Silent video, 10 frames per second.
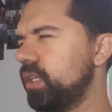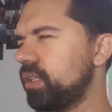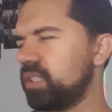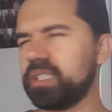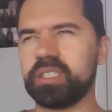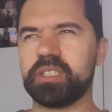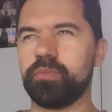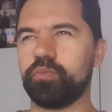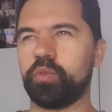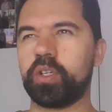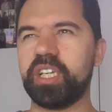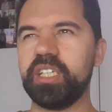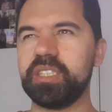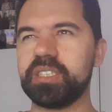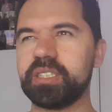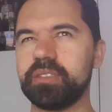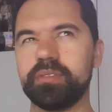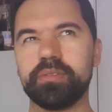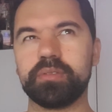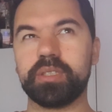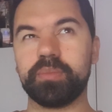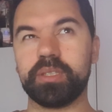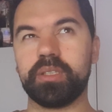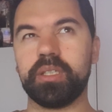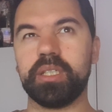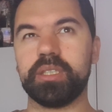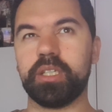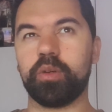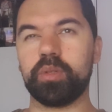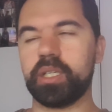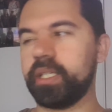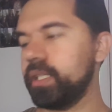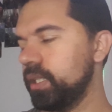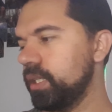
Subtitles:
I think it's in Rookies, something like that. The old guy.